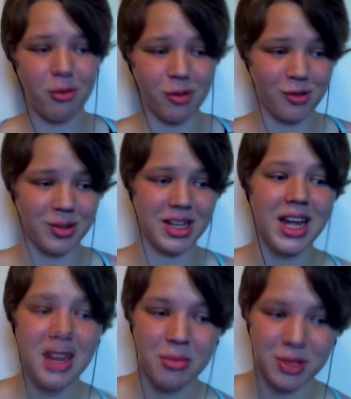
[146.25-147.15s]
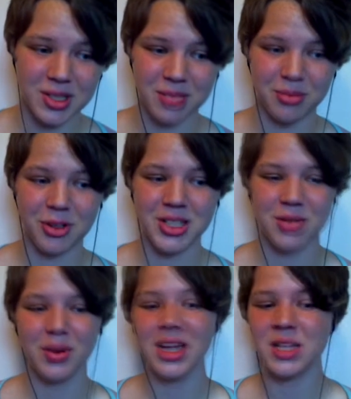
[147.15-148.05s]
one with the lightning bolt symbol is
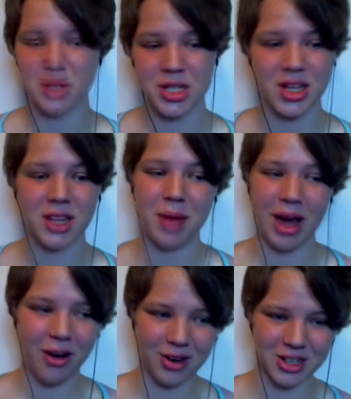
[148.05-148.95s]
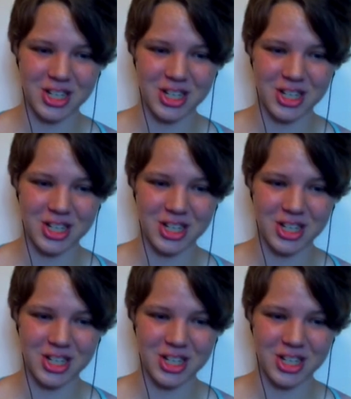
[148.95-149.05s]
the one that switches on the power.